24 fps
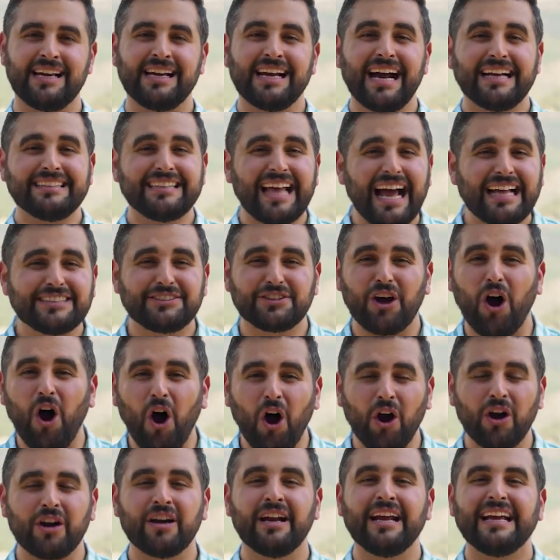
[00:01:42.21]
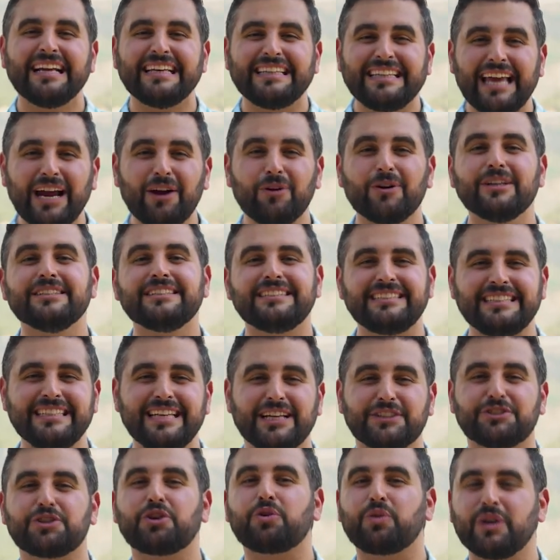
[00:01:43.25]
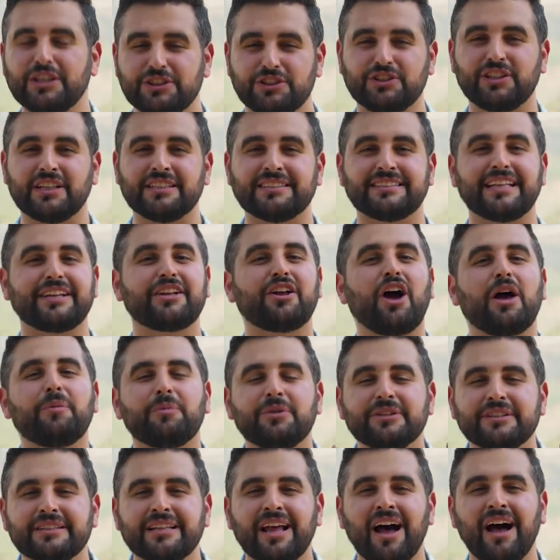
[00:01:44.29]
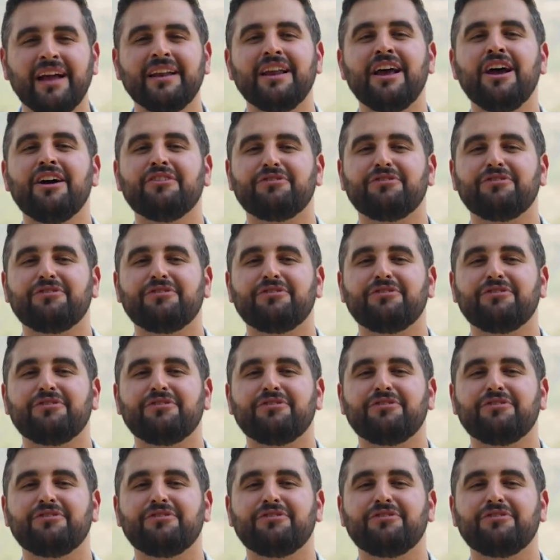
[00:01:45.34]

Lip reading: And that's our guarantee as Christians that God will not